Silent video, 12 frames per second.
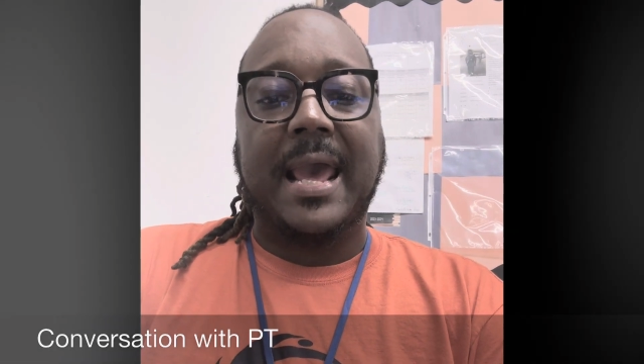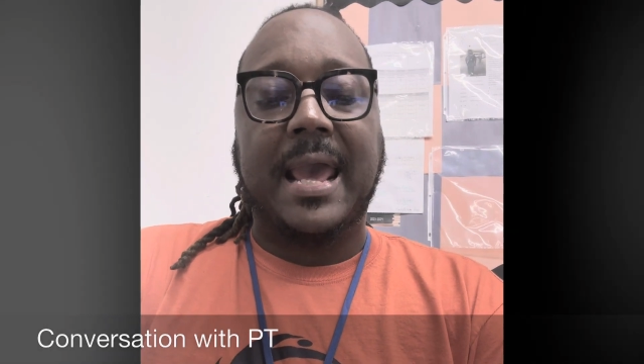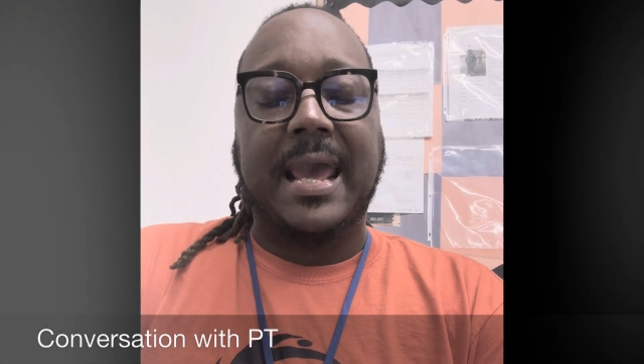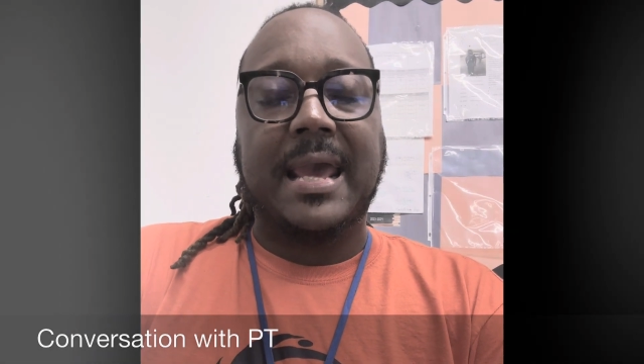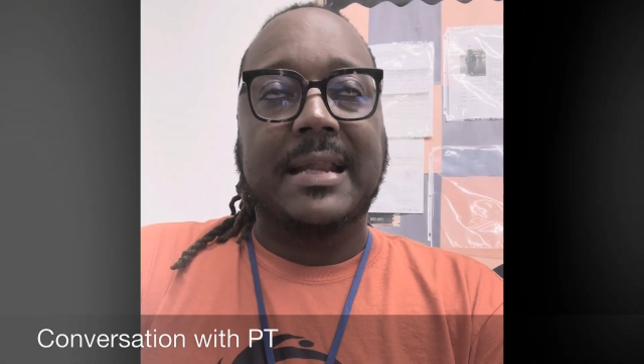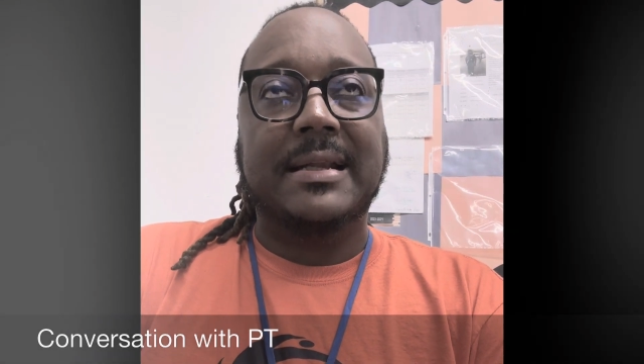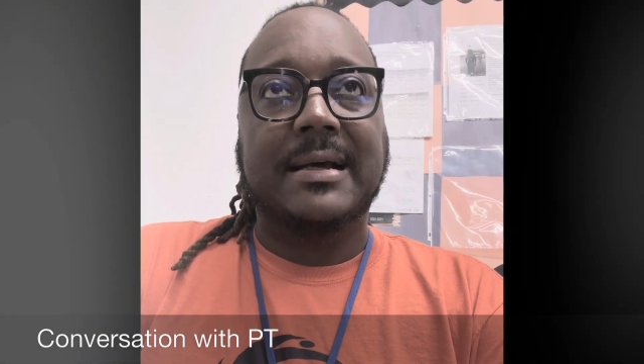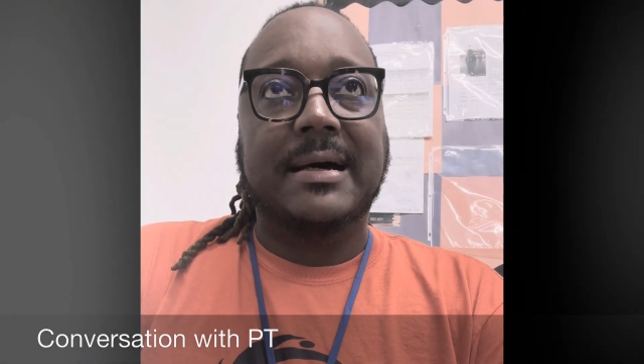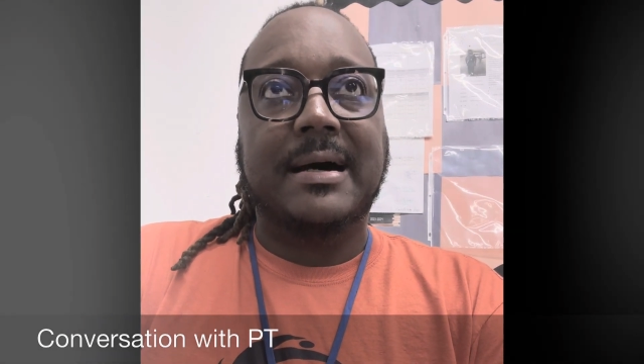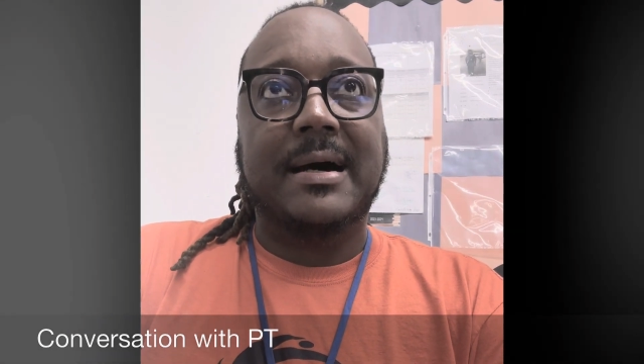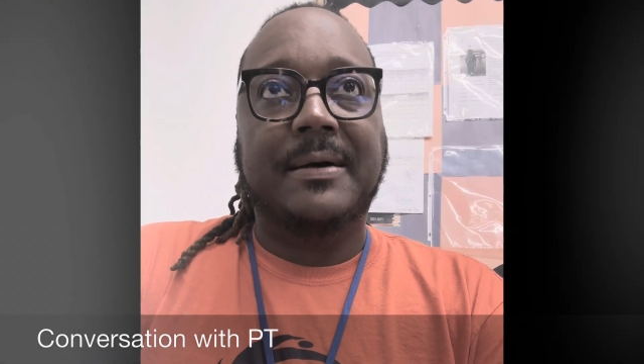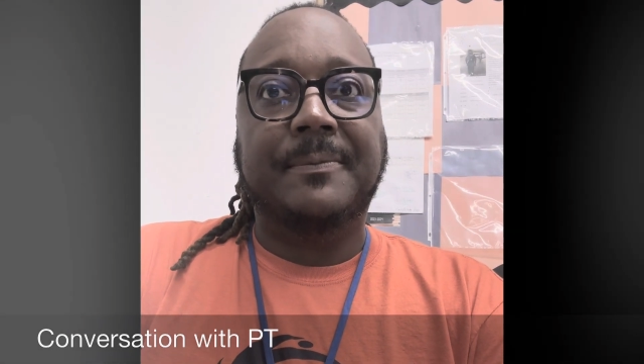And
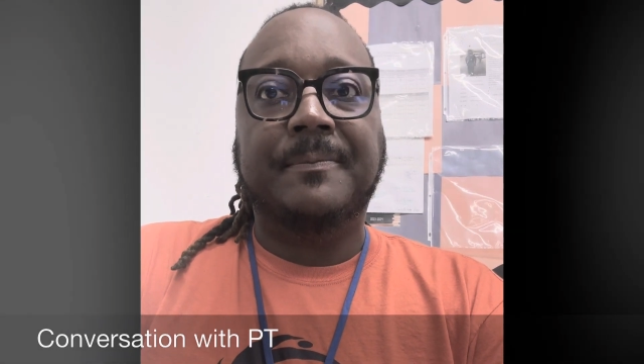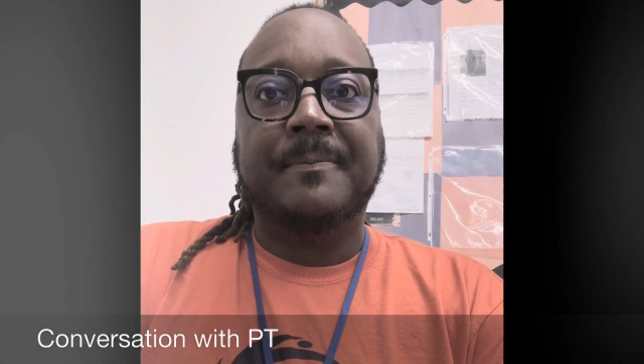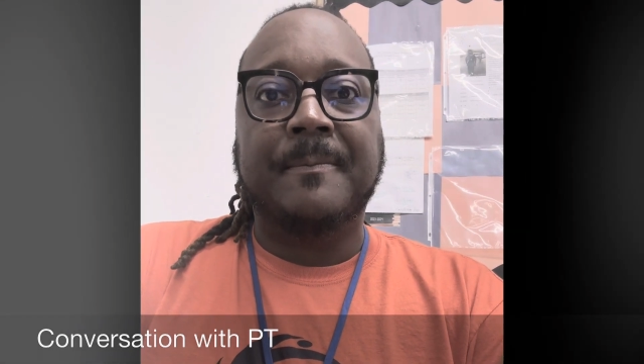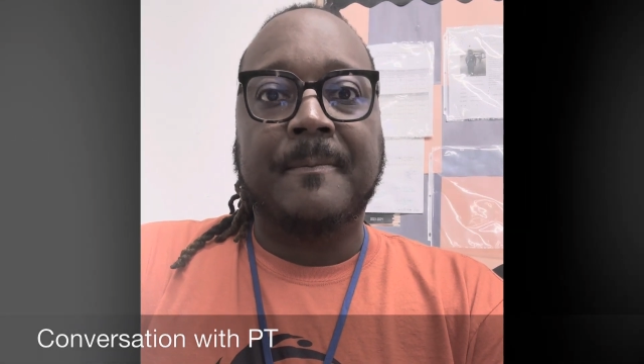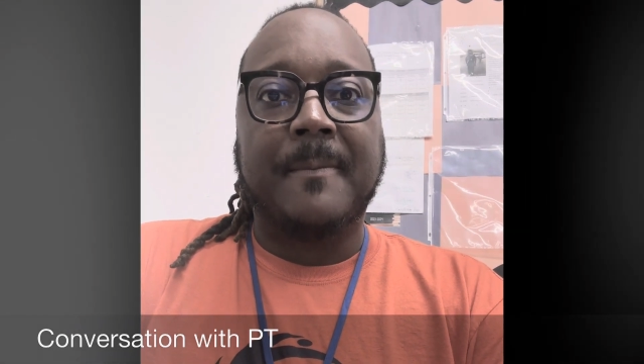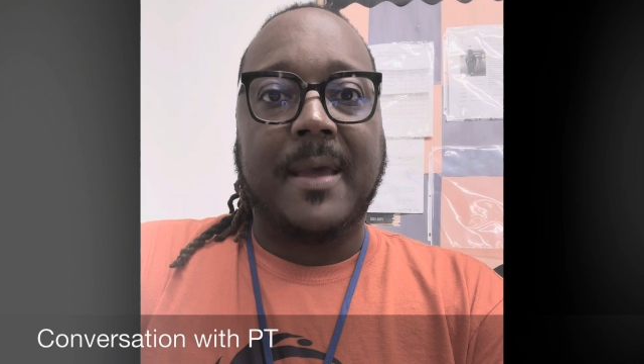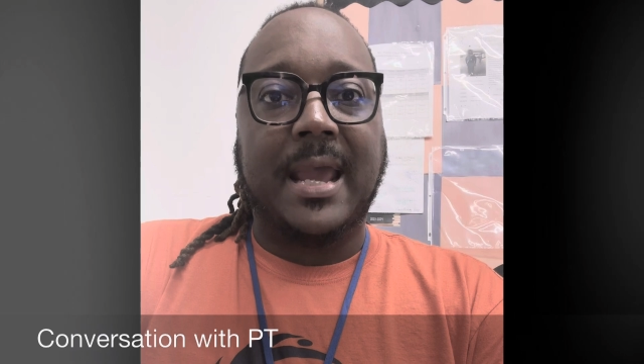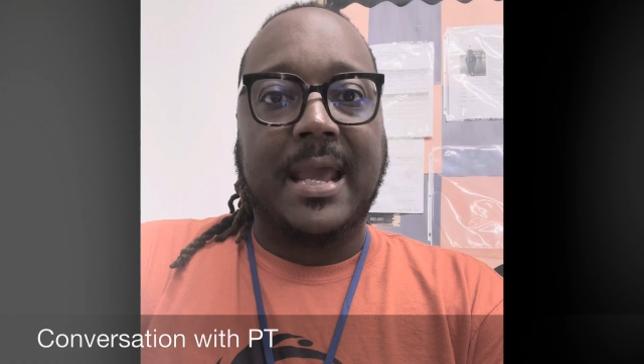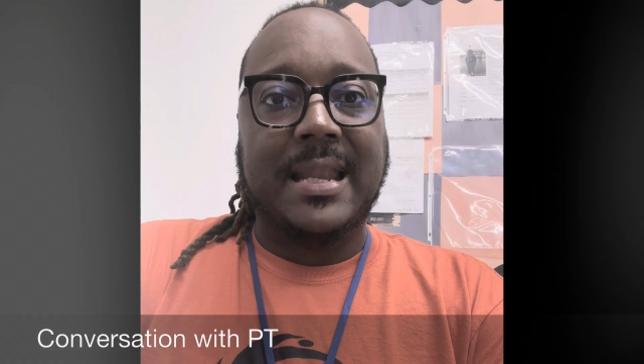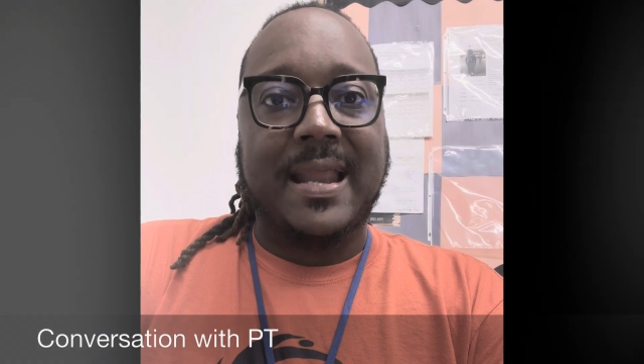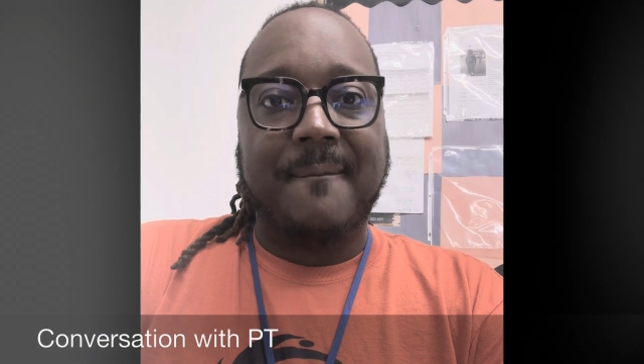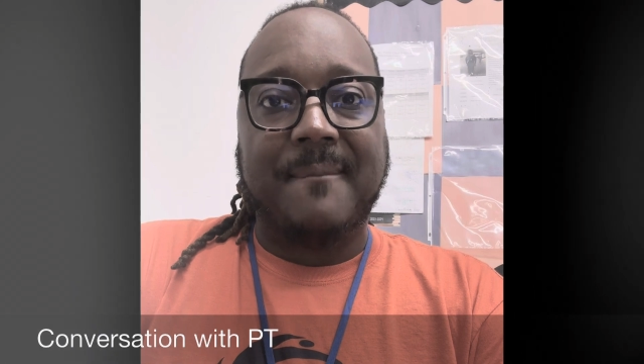
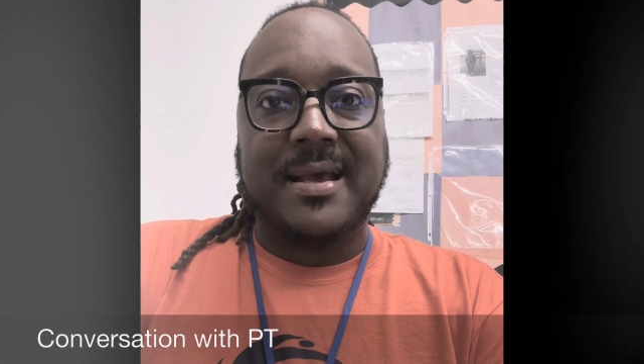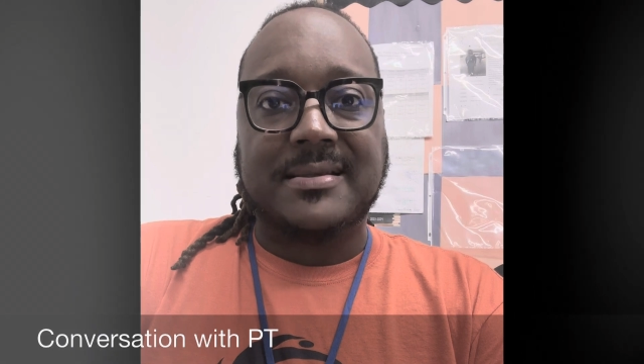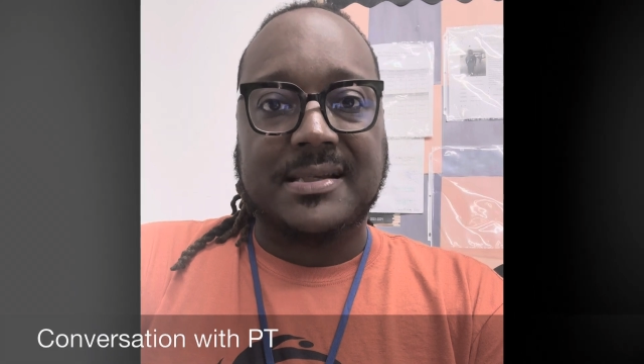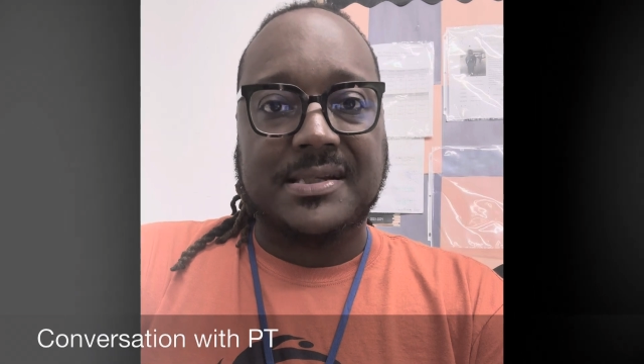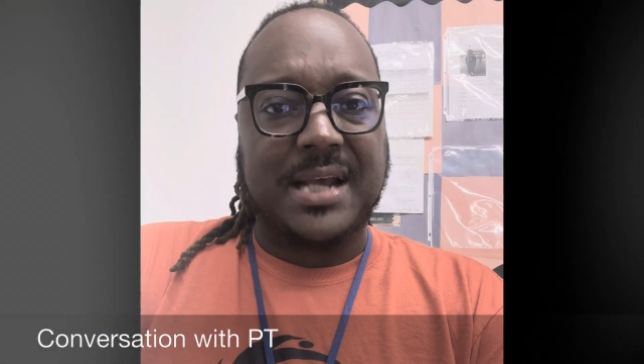in that message,